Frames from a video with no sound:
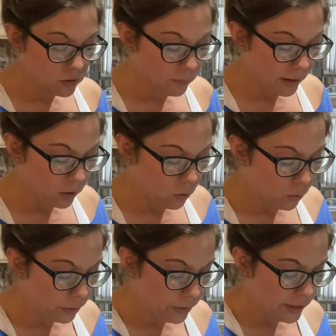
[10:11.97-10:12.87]
to about
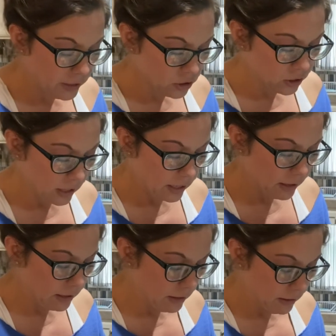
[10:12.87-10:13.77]
1/4 inch thick,
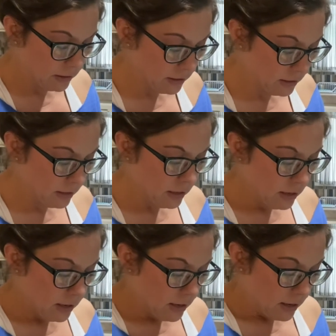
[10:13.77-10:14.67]

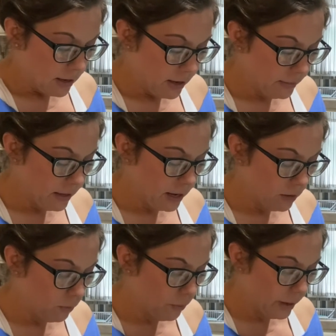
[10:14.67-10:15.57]
and
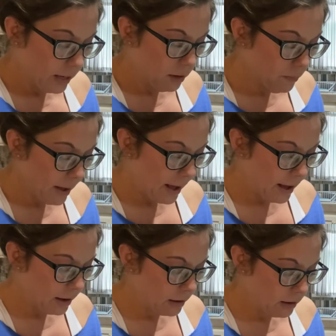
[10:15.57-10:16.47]
then when we come
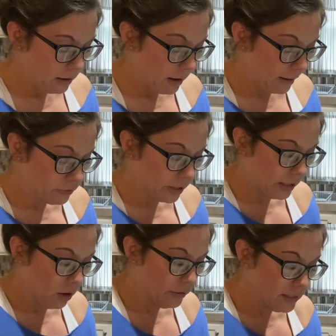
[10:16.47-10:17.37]
back, after I get
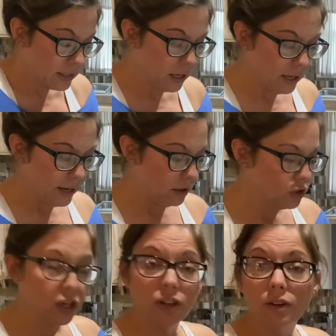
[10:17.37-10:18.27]
all these cut, I'll
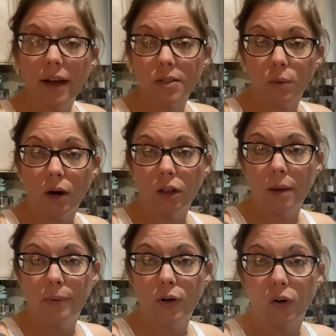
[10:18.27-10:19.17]
show you guys what all I
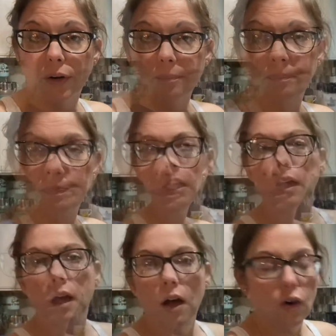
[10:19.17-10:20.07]
put on them.
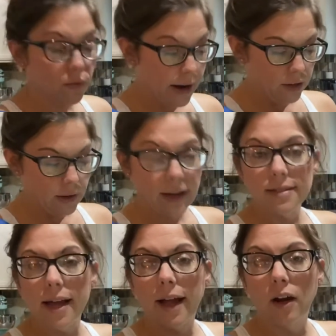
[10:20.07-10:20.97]
All right, you guys,
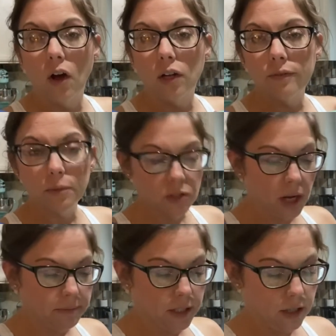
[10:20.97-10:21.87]
I got all of them
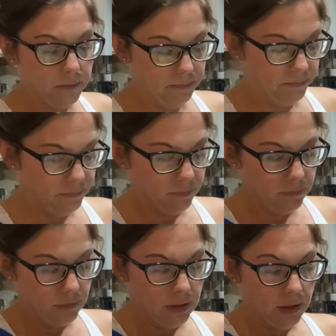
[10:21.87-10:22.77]
chopped up.
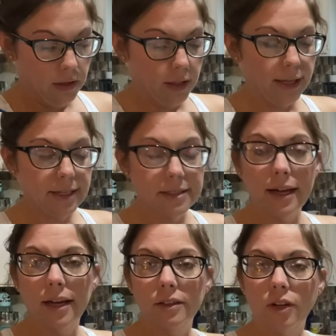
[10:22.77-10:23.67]
Like I
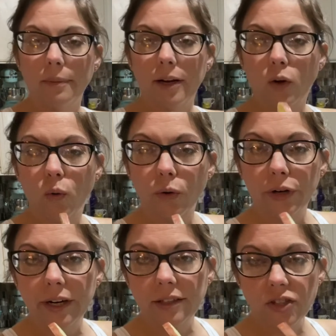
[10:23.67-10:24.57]
said, they're about a 1/4
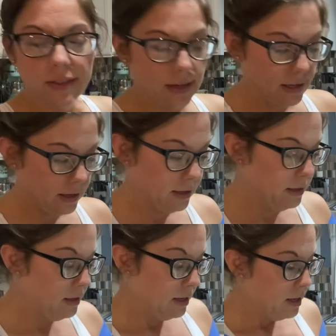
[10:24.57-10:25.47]
inch thick.
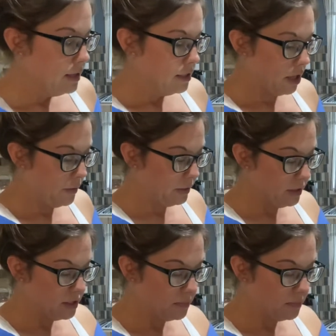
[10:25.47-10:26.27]
So at this